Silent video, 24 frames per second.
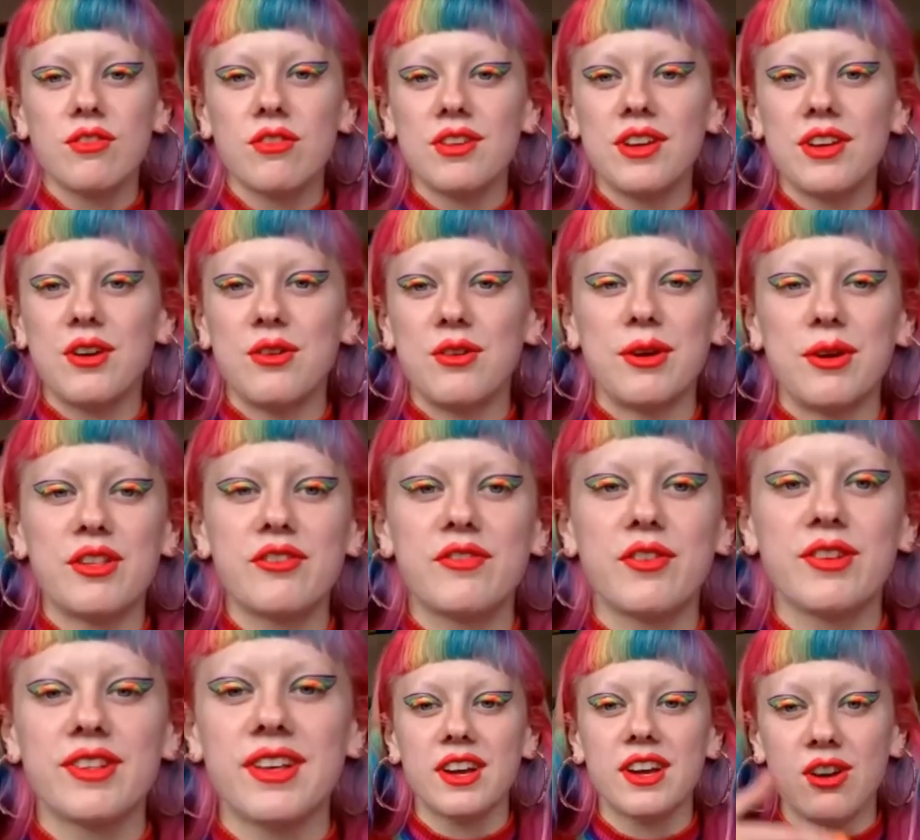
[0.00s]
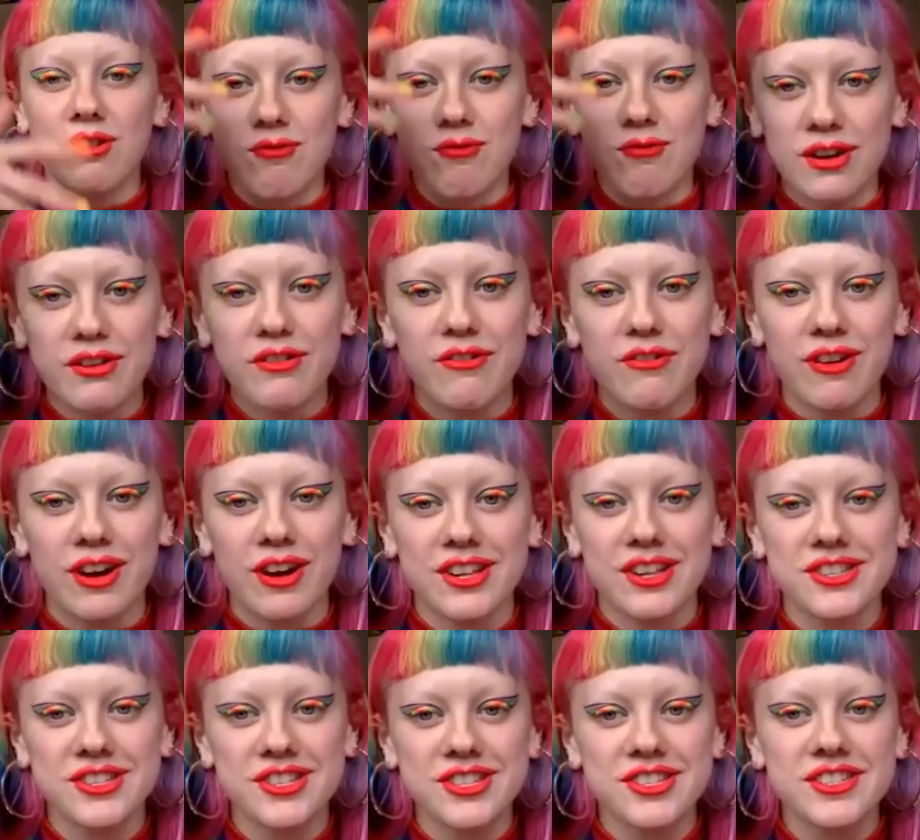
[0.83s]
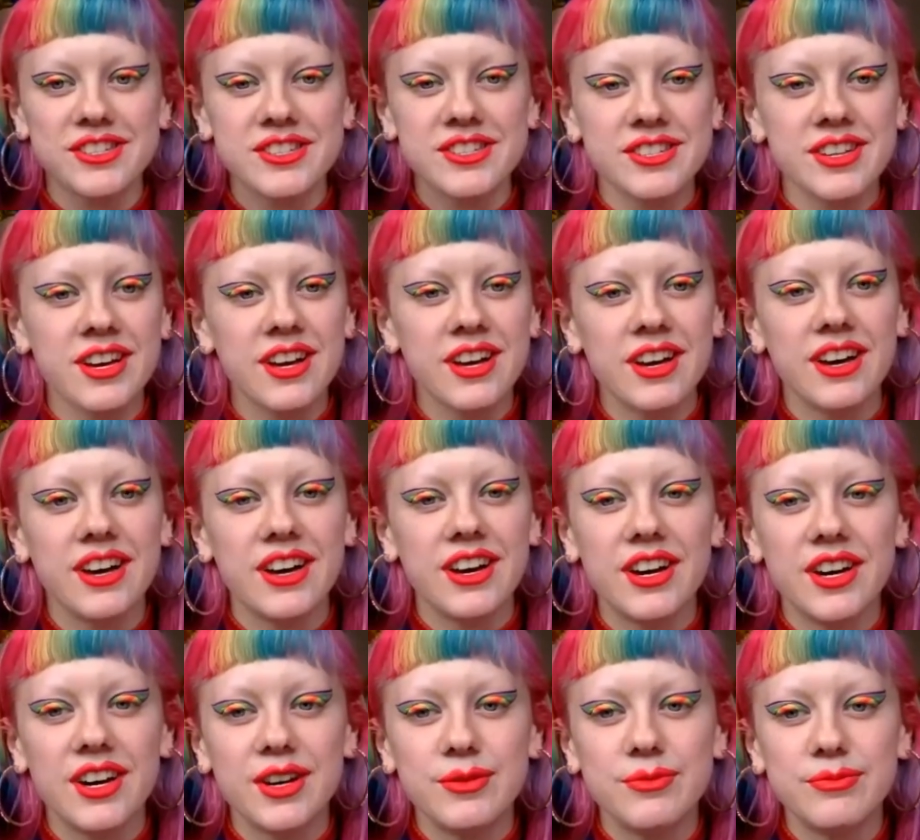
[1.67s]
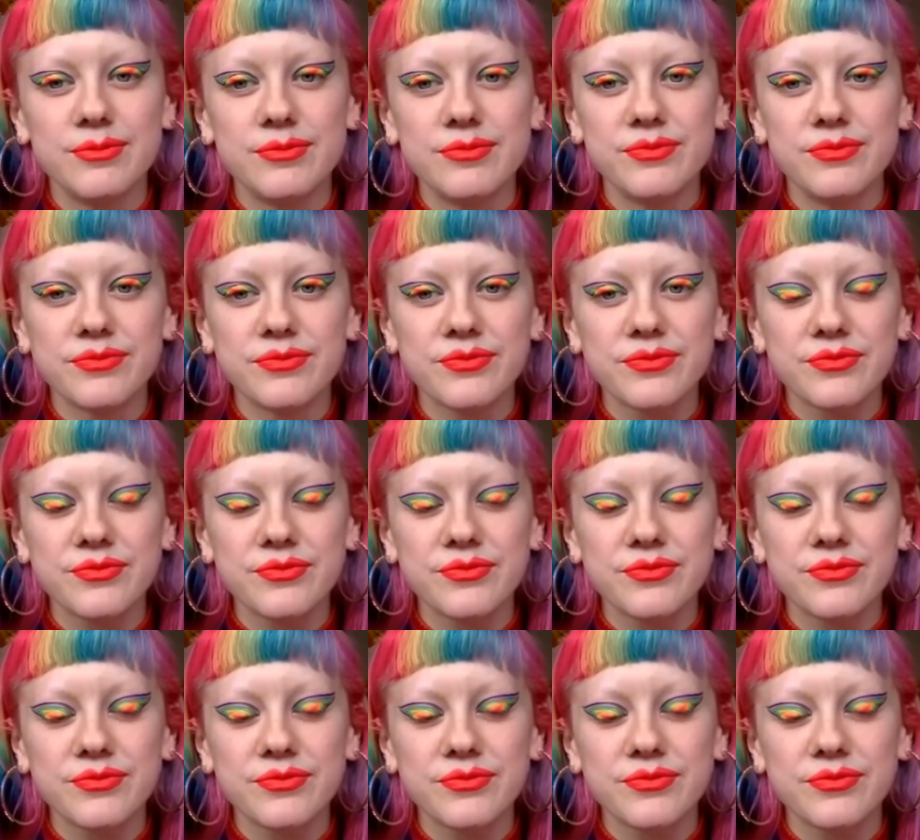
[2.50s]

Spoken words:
It almost feels refresh. I'm